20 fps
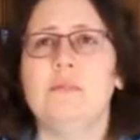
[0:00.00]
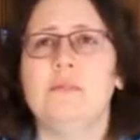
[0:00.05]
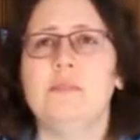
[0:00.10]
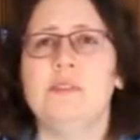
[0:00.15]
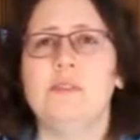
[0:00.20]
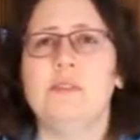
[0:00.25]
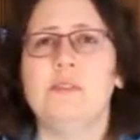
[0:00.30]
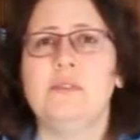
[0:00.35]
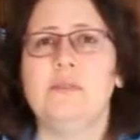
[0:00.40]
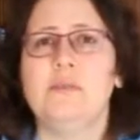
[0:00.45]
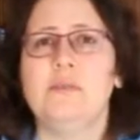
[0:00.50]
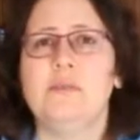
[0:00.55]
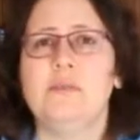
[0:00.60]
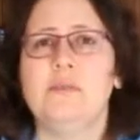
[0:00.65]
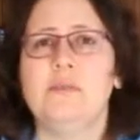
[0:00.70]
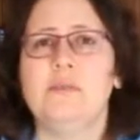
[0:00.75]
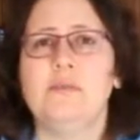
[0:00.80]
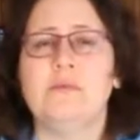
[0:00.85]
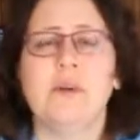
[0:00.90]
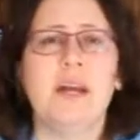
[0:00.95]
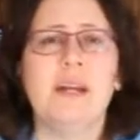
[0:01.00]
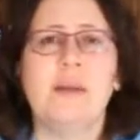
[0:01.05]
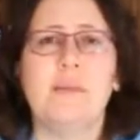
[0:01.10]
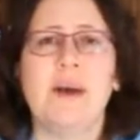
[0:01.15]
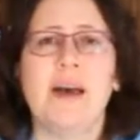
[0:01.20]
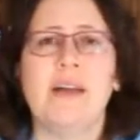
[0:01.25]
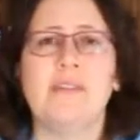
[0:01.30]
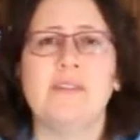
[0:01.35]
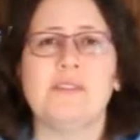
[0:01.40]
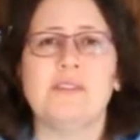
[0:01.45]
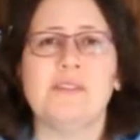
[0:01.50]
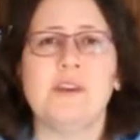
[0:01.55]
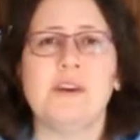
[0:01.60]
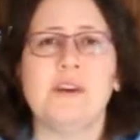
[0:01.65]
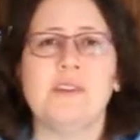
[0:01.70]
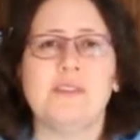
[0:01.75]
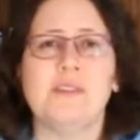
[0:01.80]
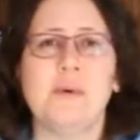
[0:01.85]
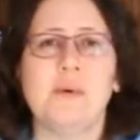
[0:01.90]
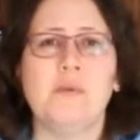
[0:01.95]
to write about a
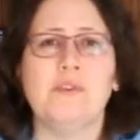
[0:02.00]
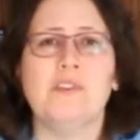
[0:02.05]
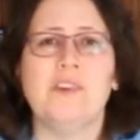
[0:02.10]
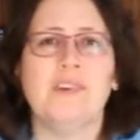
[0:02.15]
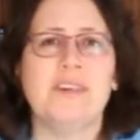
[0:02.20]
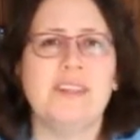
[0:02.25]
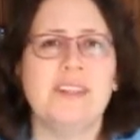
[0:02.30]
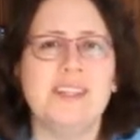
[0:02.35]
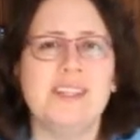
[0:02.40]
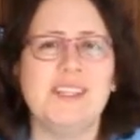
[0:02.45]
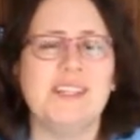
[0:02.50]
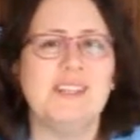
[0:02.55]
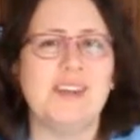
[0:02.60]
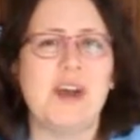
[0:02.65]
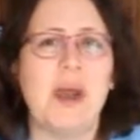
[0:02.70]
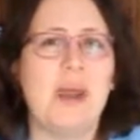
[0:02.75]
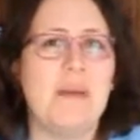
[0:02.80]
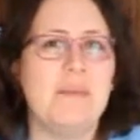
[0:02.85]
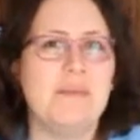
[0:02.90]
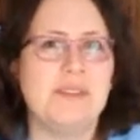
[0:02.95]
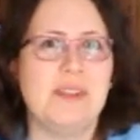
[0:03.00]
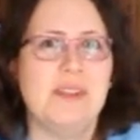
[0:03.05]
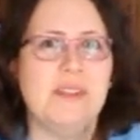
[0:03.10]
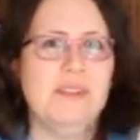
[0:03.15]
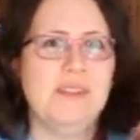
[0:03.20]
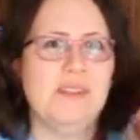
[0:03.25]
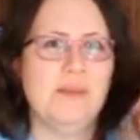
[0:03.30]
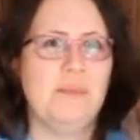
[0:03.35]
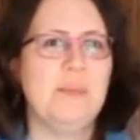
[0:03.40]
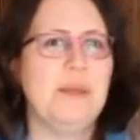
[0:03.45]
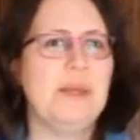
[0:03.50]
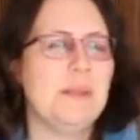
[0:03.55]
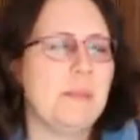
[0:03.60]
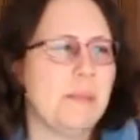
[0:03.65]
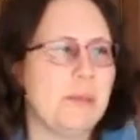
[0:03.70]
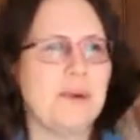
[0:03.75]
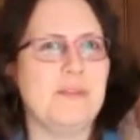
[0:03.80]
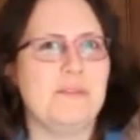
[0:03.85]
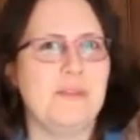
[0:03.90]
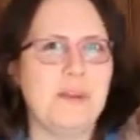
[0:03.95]
soldier in these times, then this would be the
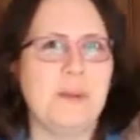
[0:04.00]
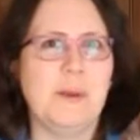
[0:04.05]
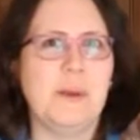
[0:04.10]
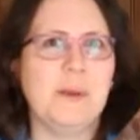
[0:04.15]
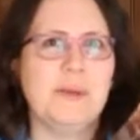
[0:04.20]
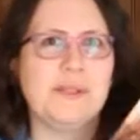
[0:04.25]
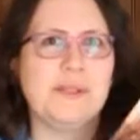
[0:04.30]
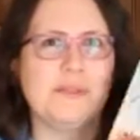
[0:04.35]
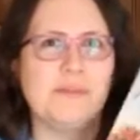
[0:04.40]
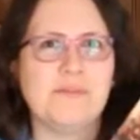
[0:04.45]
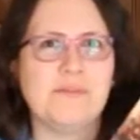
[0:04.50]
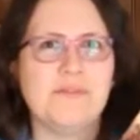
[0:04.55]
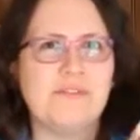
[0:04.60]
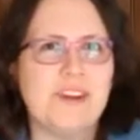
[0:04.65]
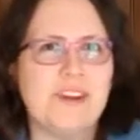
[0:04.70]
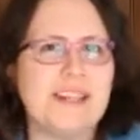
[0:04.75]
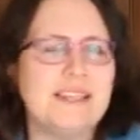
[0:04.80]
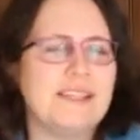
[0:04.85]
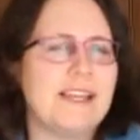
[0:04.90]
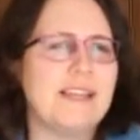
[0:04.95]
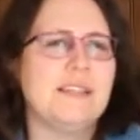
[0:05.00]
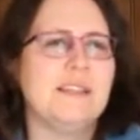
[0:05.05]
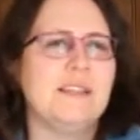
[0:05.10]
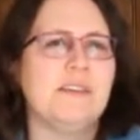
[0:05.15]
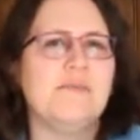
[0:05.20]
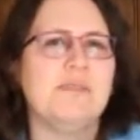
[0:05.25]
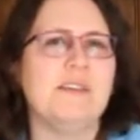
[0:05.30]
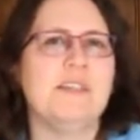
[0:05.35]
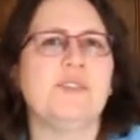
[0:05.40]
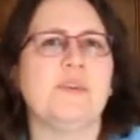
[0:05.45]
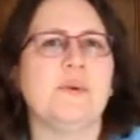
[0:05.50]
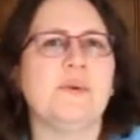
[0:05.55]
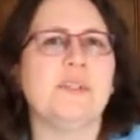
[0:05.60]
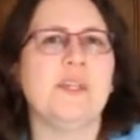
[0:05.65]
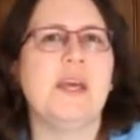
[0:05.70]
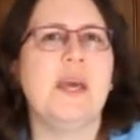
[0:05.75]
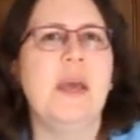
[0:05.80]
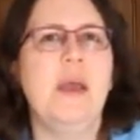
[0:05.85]
book for you. It's a fantastic resource,